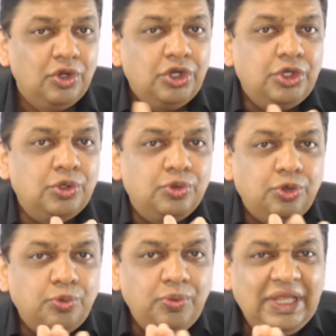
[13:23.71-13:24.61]
to
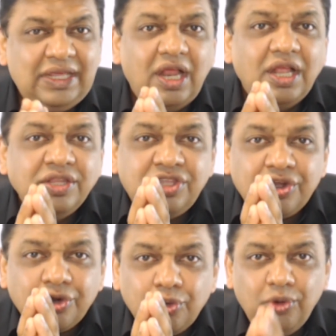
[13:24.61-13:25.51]
tweak the
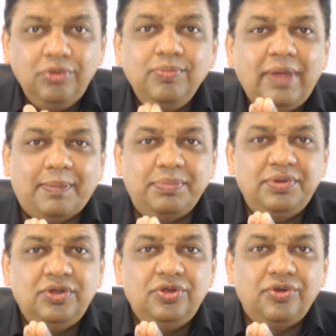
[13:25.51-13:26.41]
roadmap
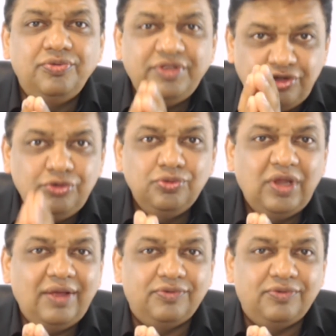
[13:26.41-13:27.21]
which you have.